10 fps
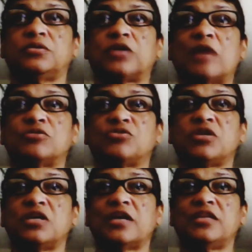I was
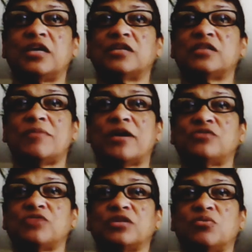drinking, I think I somehow
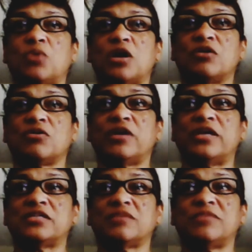drank the water or
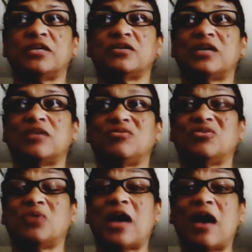ate something. I don't
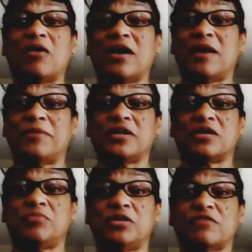know how it happened. It
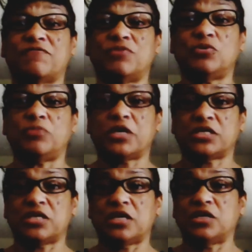could be in the food, because
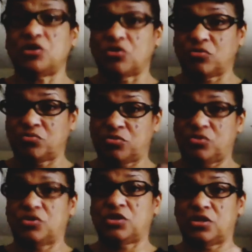they, you know,
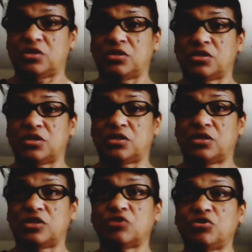
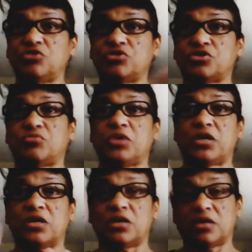they're used to
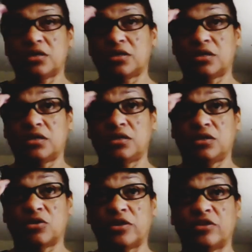being, you
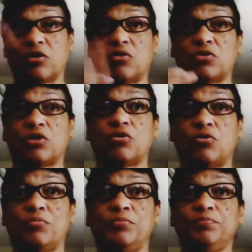know, in their own home.